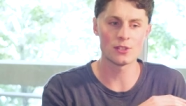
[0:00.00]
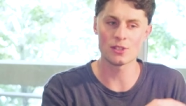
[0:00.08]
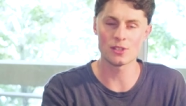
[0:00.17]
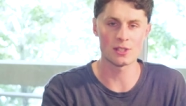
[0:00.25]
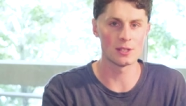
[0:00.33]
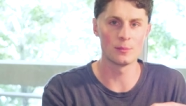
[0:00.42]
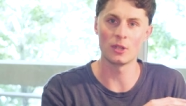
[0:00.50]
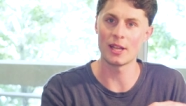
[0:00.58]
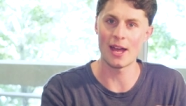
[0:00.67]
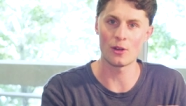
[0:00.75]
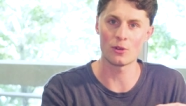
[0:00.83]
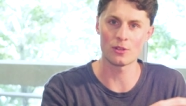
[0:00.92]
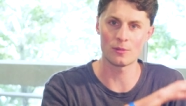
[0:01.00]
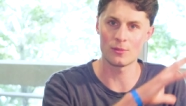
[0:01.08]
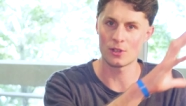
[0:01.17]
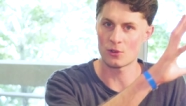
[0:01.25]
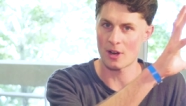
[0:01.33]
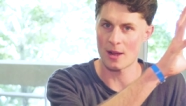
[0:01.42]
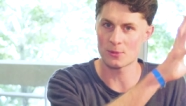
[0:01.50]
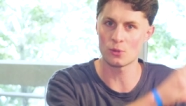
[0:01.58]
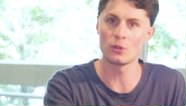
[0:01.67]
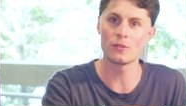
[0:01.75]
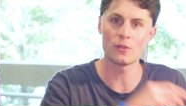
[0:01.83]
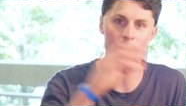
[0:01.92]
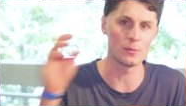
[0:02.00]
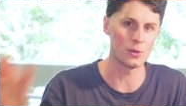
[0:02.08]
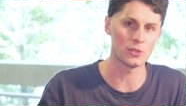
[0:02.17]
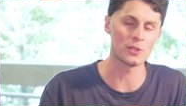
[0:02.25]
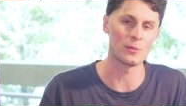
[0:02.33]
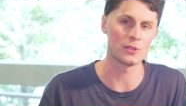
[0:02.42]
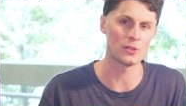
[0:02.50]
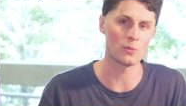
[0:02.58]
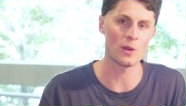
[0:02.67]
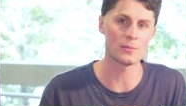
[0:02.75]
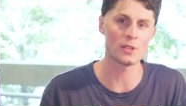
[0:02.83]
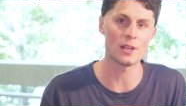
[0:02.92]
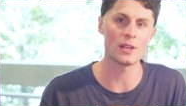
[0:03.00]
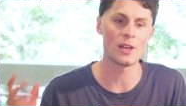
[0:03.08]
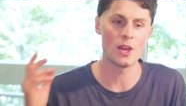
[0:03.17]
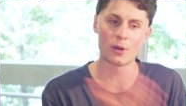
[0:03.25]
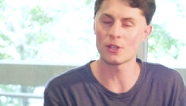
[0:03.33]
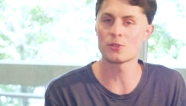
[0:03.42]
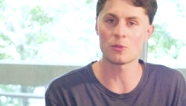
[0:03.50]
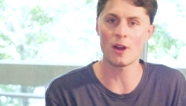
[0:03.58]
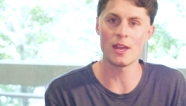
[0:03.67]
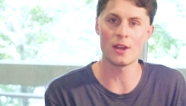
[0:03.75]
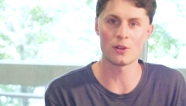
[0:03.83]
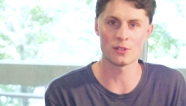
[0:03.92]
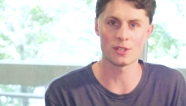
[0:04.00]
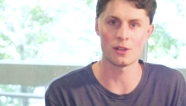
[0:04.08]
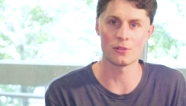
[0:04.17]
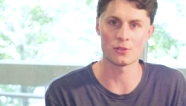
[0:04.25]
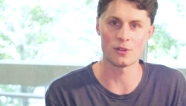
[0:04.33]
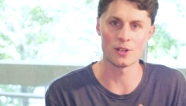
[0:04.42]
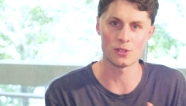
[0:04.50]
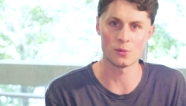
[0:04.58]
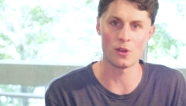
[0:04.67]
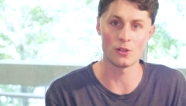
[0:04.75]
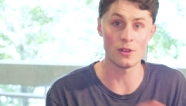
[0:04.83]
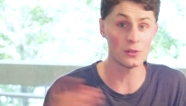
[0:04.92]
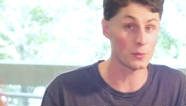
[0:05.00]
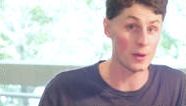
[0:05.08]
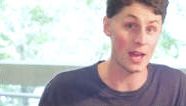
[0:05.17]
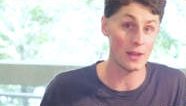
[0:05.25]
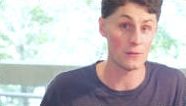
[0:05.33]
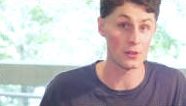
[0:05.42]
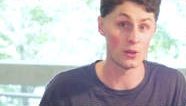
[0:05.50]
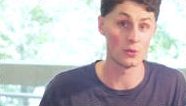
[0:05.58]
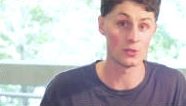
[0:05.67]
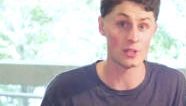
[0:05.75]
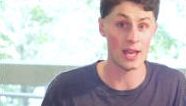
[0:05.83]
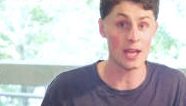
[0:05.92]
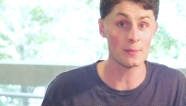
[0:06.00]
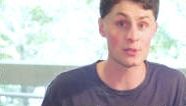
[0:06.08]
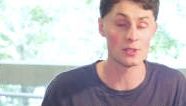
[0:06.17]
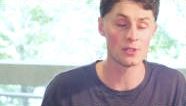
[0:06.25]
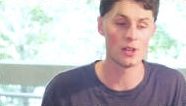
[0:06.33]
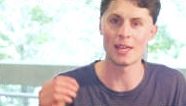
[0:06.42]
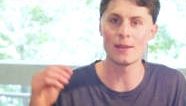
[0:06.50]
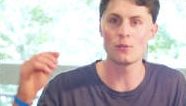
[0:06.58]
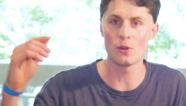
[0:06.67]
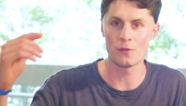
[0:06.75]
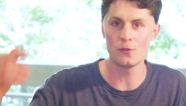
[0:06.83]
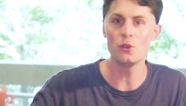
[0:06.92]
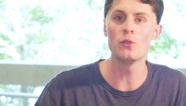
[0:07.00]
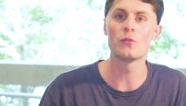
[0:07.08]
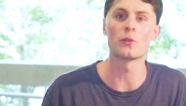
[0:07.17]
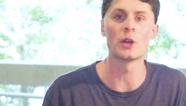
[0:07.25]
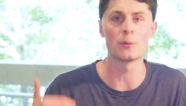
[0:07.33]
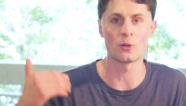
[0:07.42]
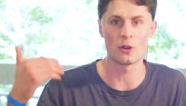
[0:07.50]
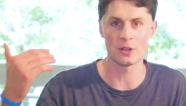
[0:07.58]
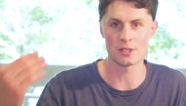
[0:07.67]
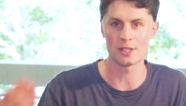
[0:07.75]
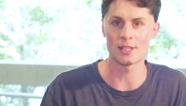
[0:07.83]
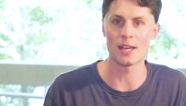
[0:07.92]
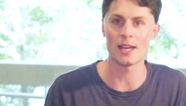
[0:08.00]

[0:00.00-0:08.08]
There's just a simple algorithm that grabs all of them and puts them onto the website. But it's right here on Sell the Trend as well. You have to pay for those apps. They give you a few free products a